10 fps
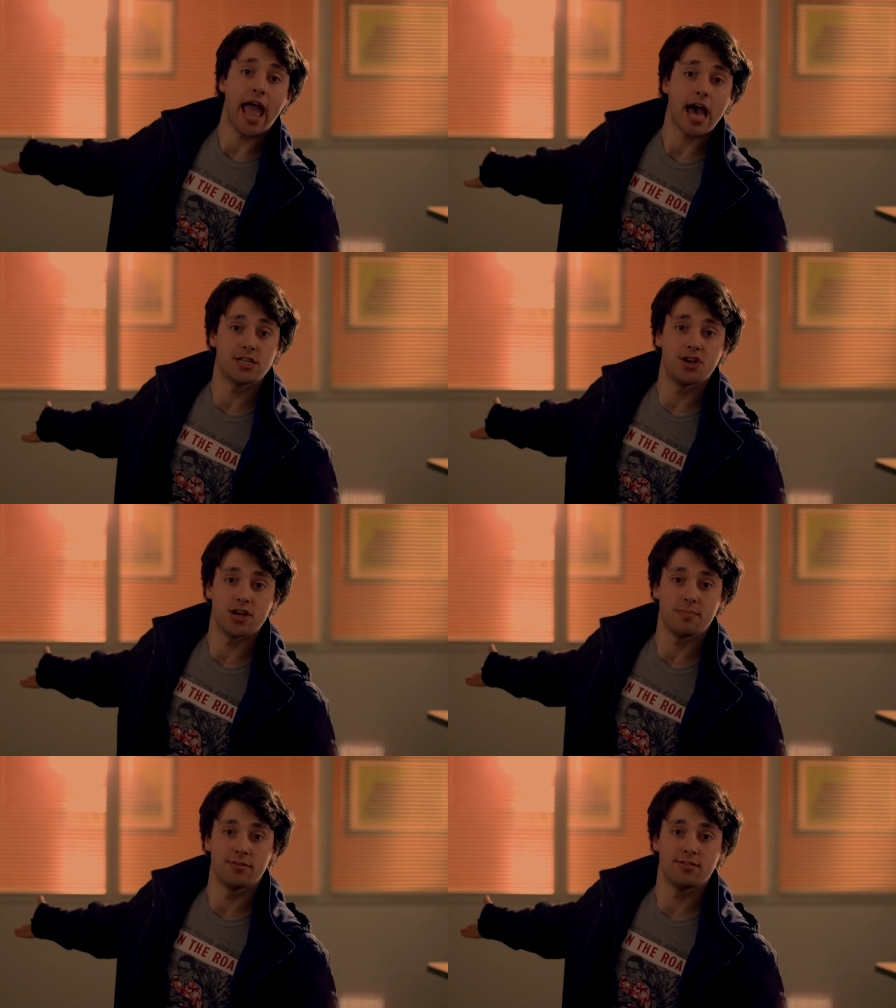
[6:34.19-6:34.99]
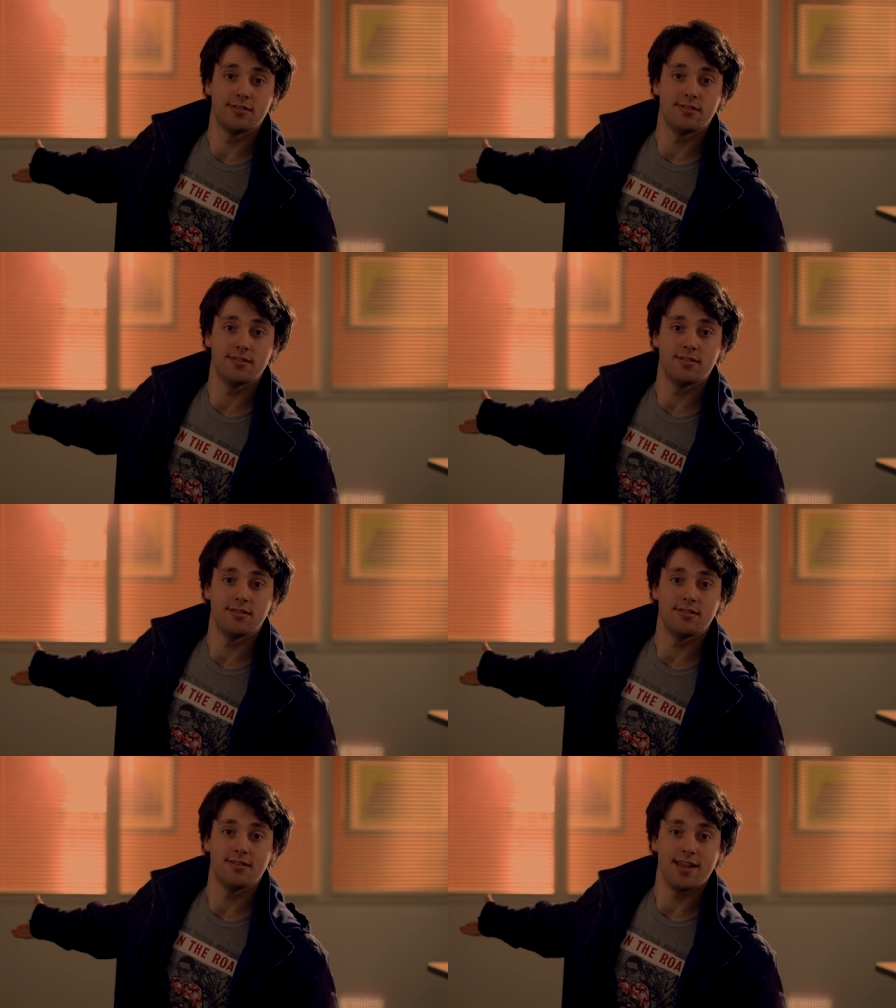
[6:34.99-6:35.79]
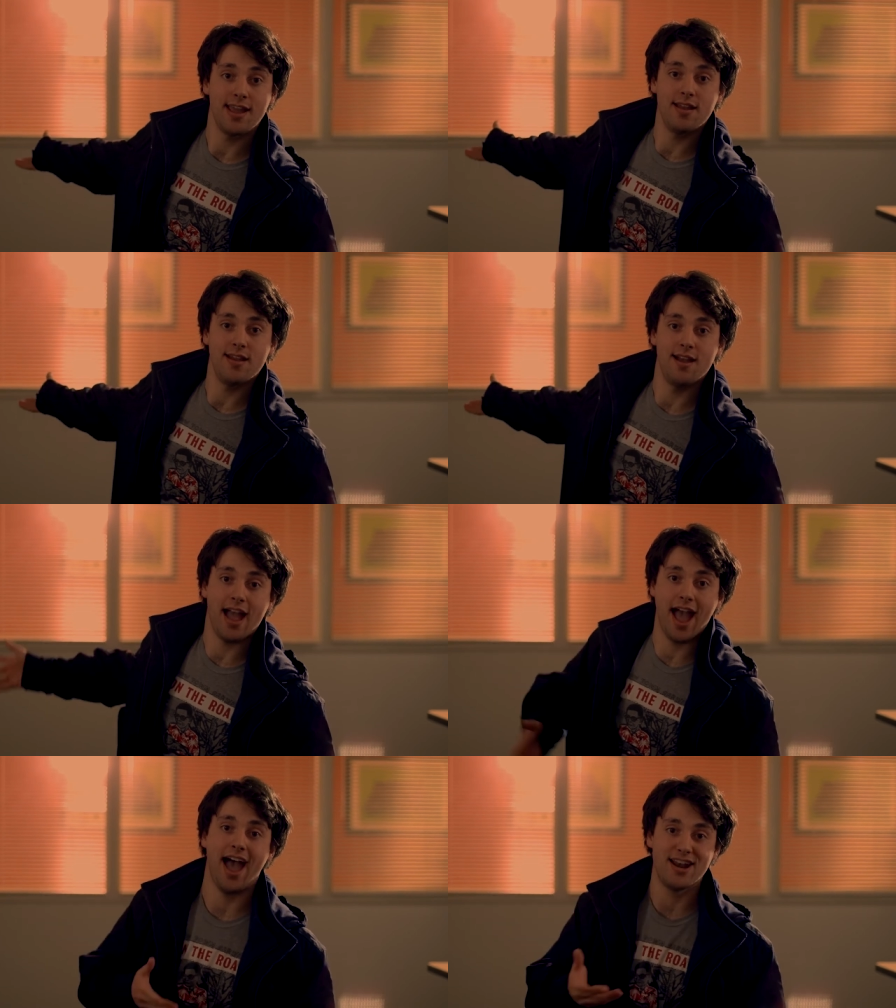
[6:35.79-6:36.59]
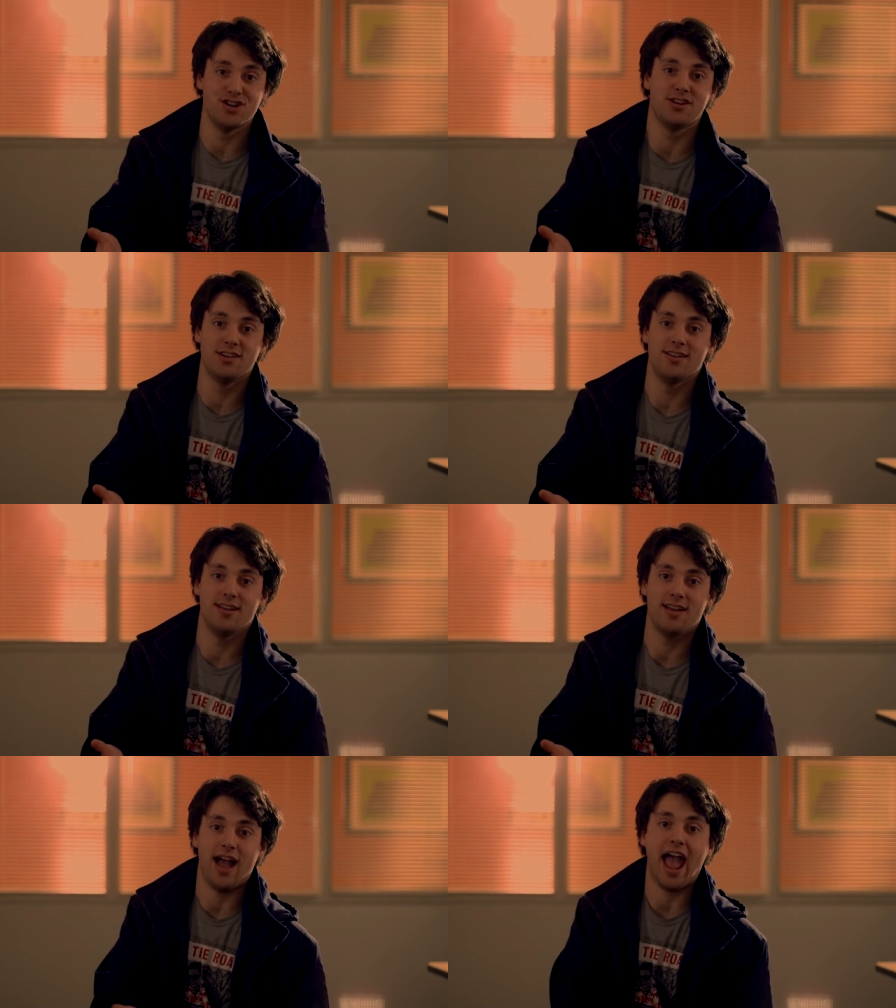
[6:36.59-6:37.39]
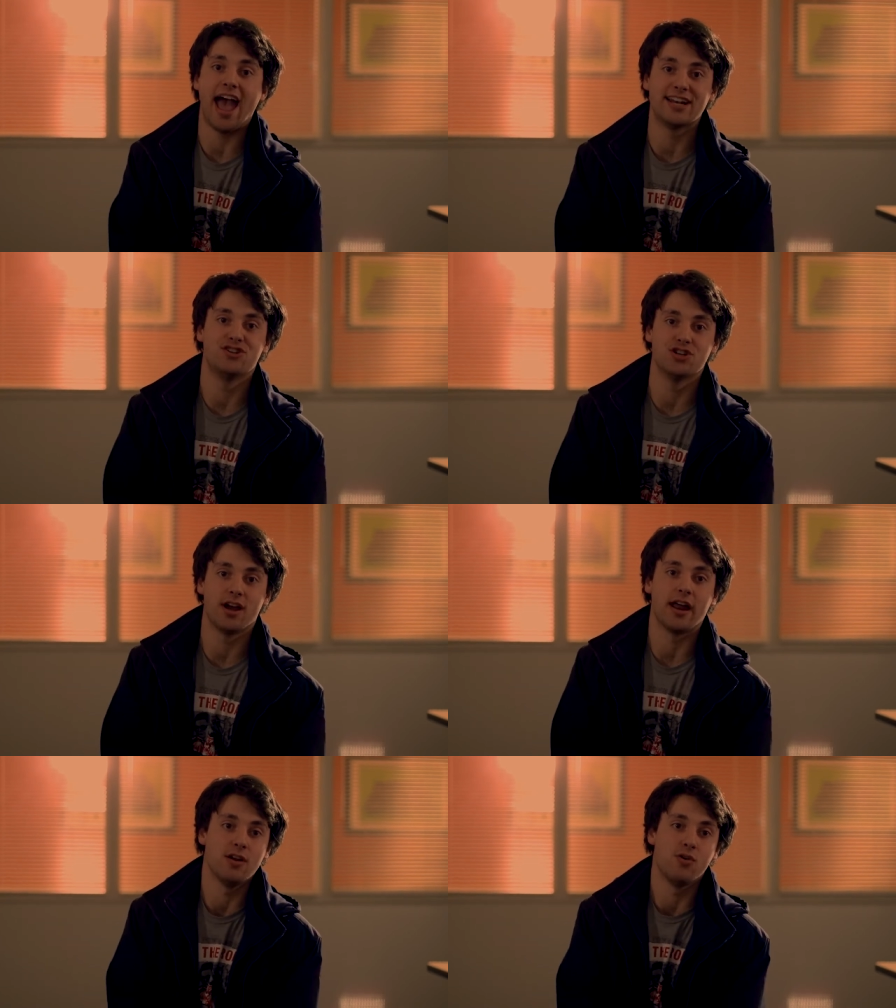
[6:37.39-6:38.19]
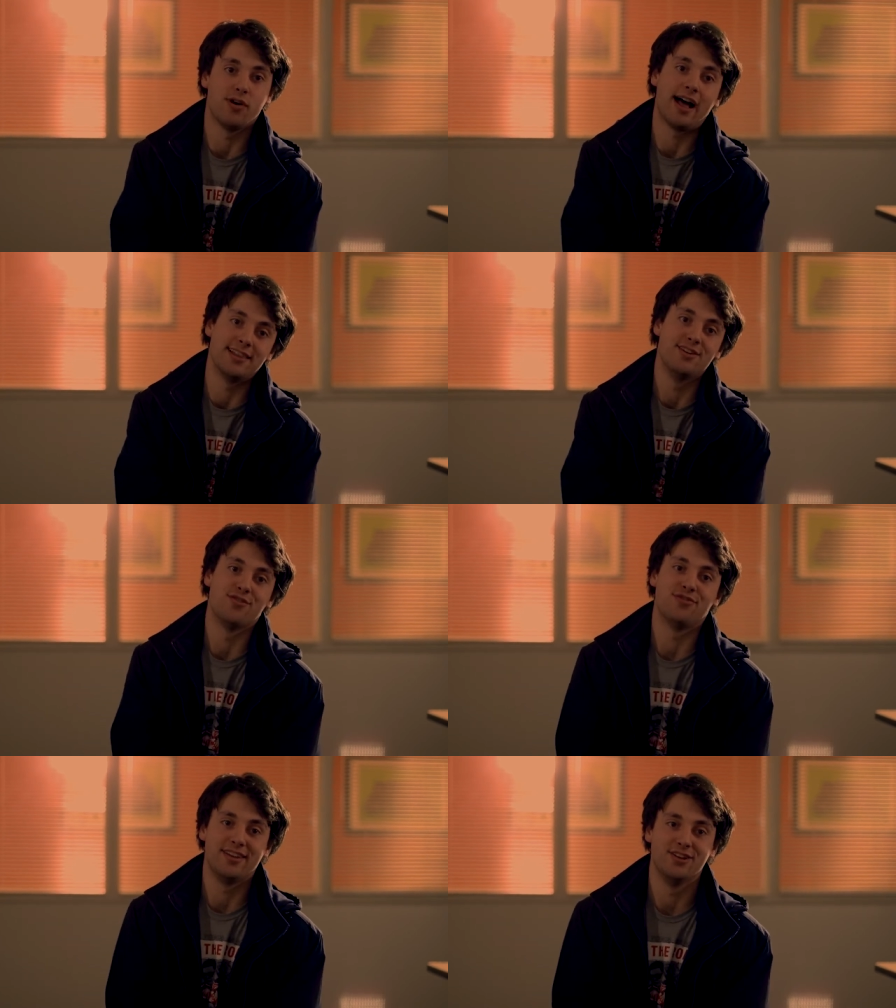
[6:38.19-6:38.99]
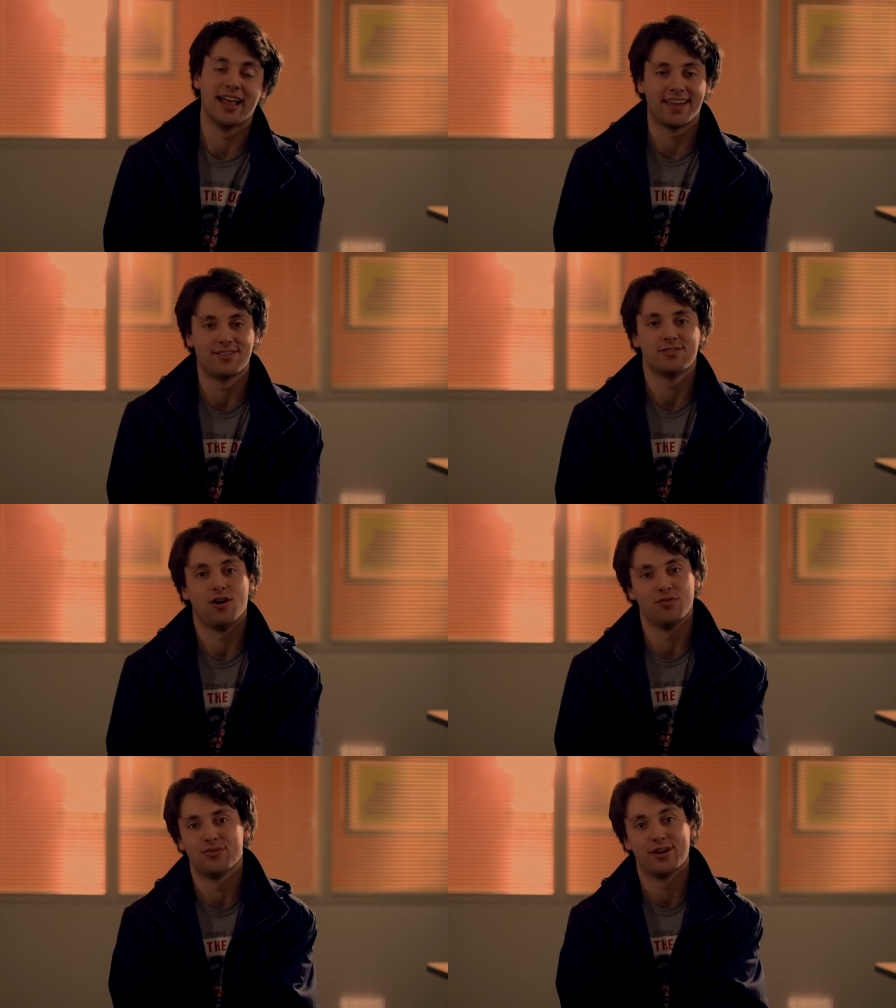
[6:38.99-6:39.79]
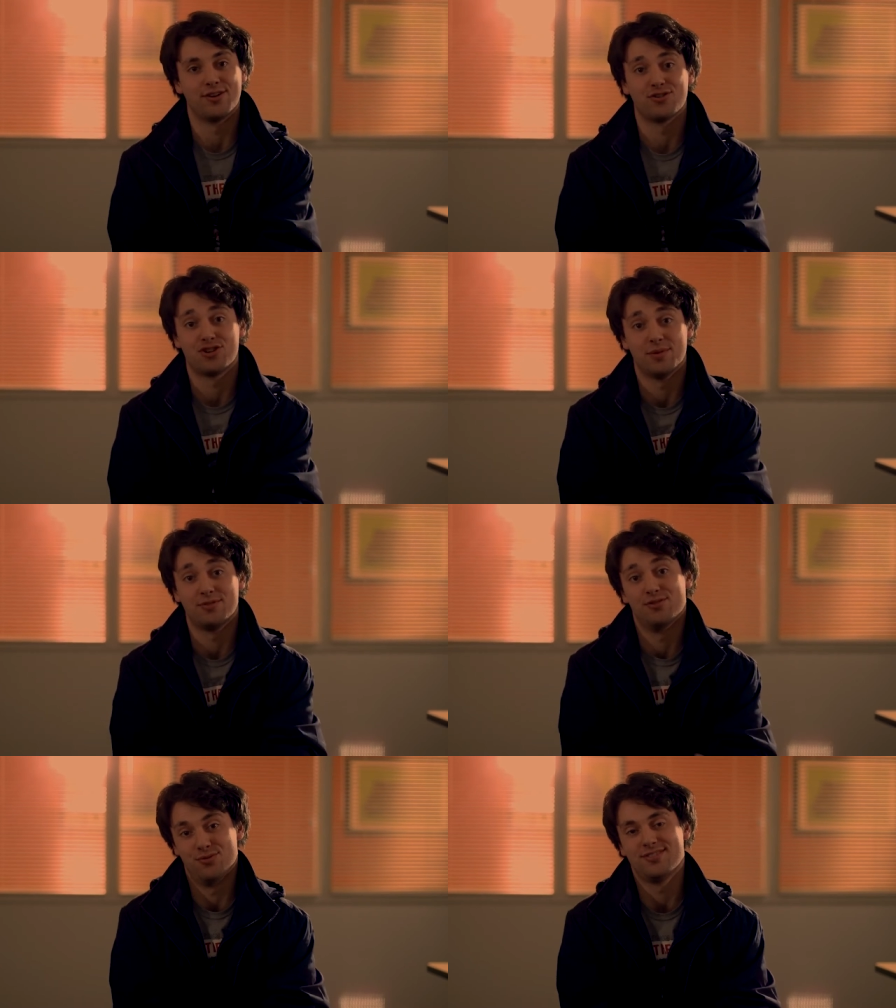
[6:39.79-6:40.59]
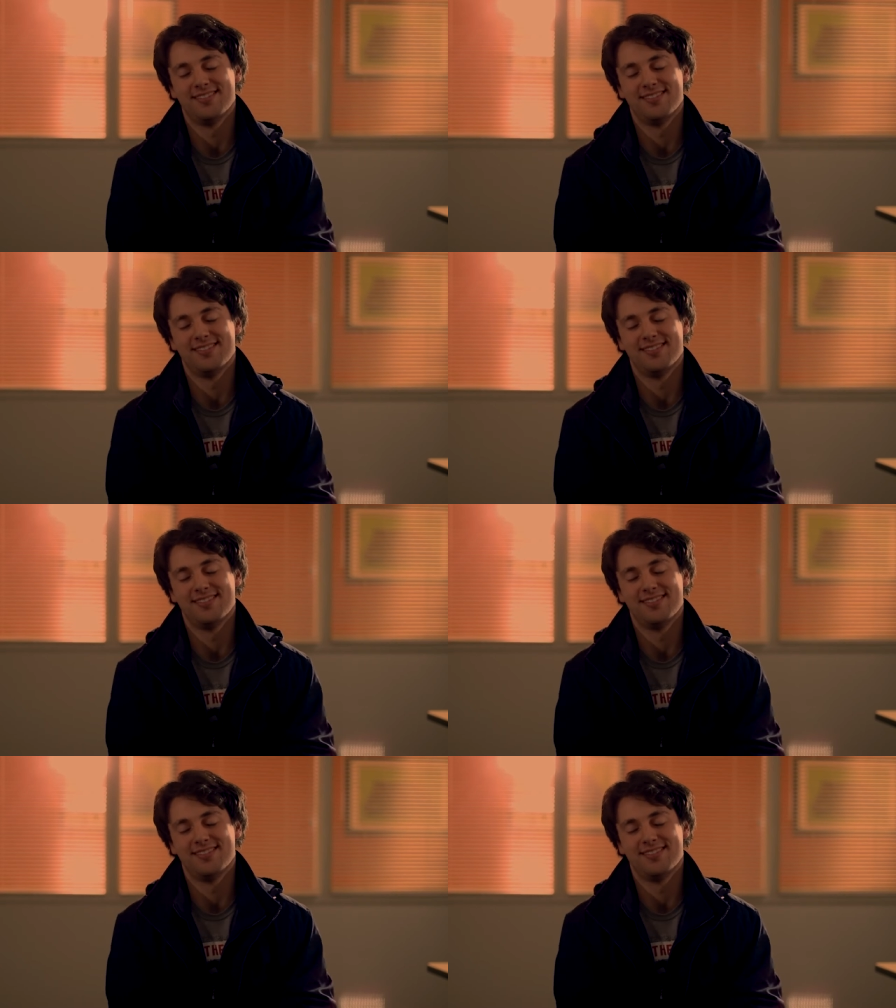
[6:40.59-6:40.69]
had chips. I had it. I had, I know, Ali, you, you like salt and vinegar chips. There was,